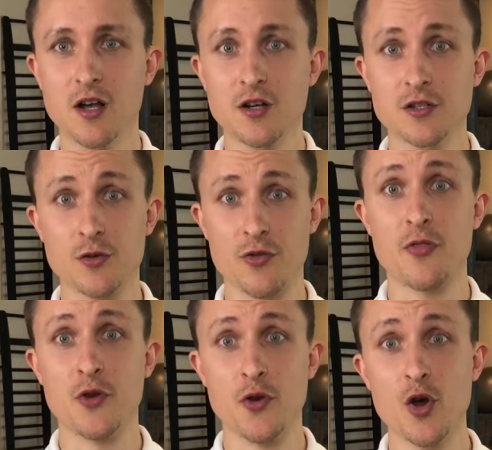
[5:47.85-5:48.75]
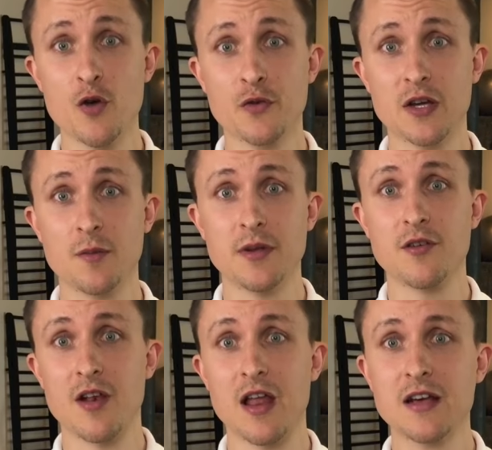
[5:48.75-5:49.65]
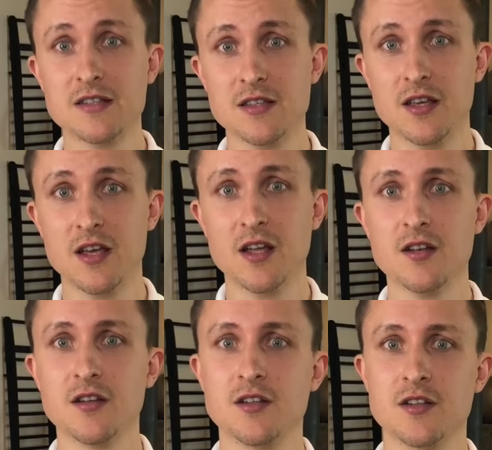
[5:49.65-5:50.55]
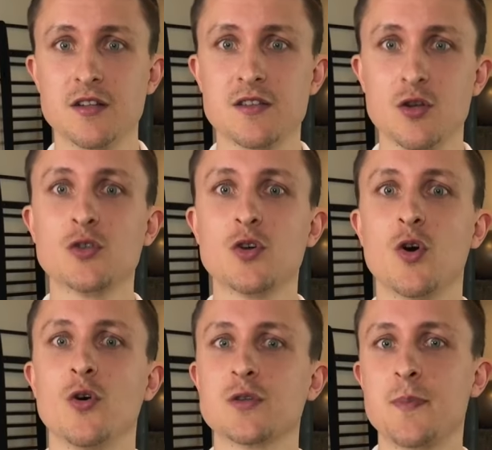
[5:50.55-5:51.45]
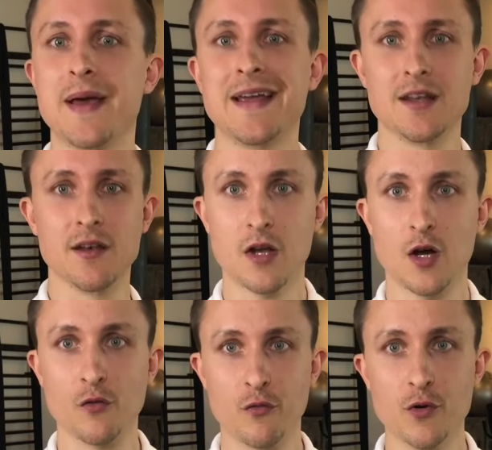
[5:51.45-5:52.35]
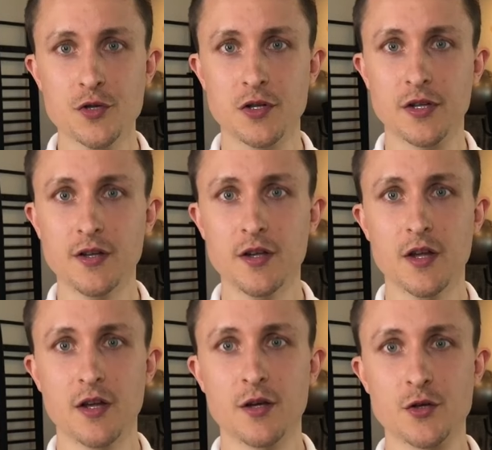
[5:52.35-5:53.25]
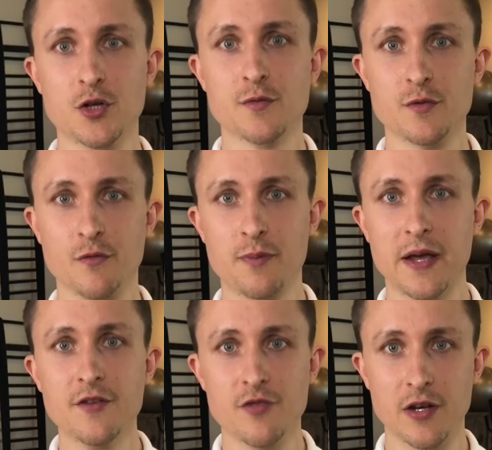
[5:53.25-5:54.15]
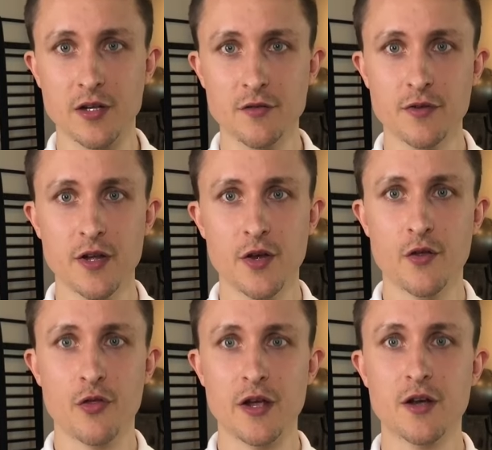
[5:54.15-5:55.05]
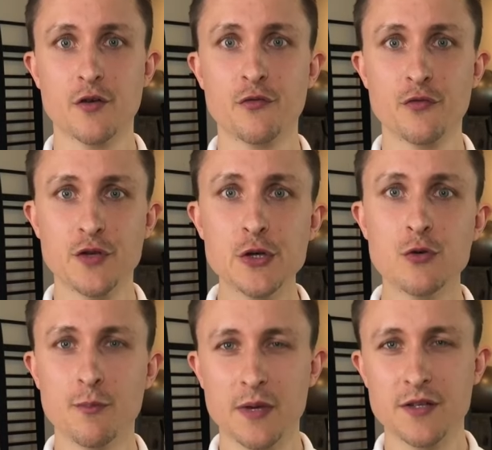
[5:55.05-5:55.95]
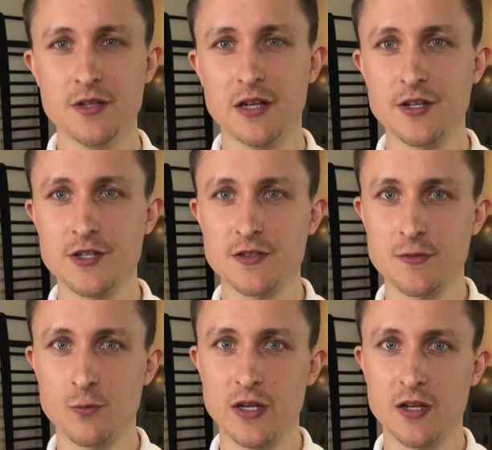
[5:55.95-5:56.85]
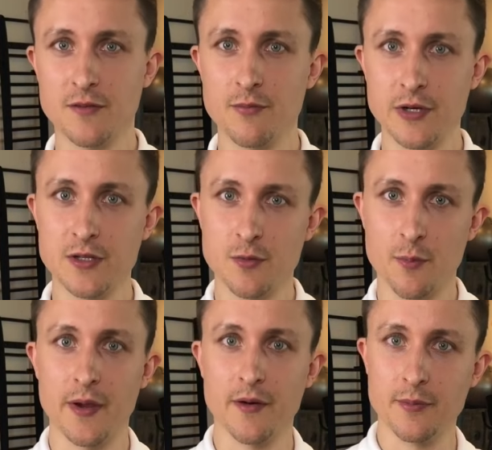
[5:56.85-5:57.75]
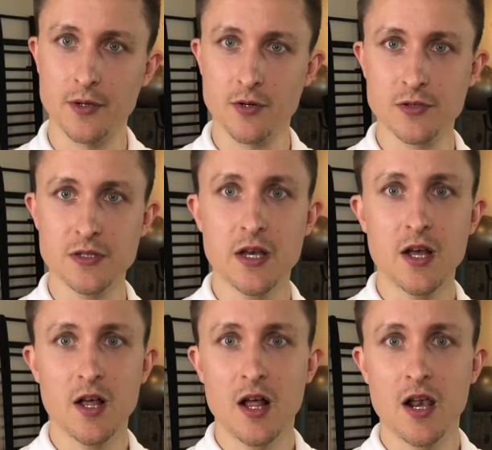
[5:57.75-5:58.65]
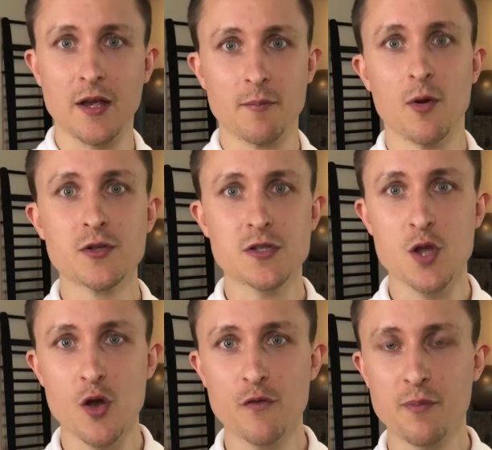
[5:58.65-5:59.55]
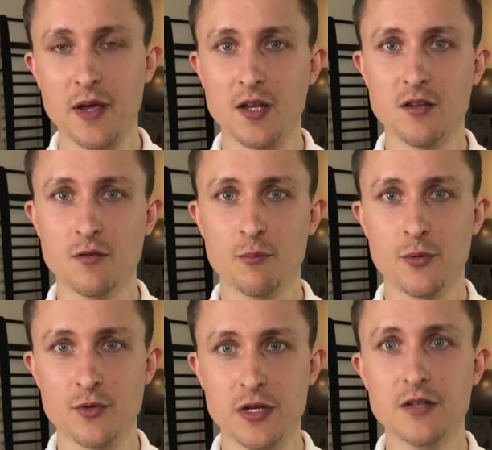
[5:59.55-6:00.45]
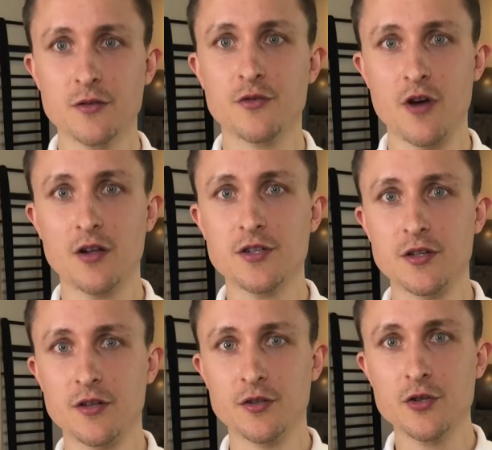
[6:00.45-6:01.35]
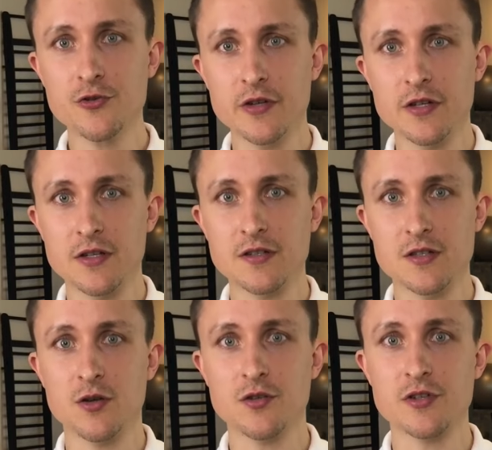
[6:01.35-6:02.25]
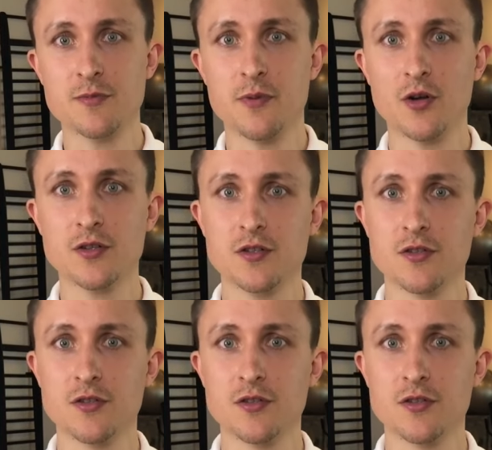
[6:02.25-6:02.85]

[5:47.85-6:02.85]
so that the nerve can be relaxed again and does not cause pain. Unfortunately, in terms of pain relief, there are few medications we can bring to bear because, like most nerve pain, pudendal neuralgia usually does not respond to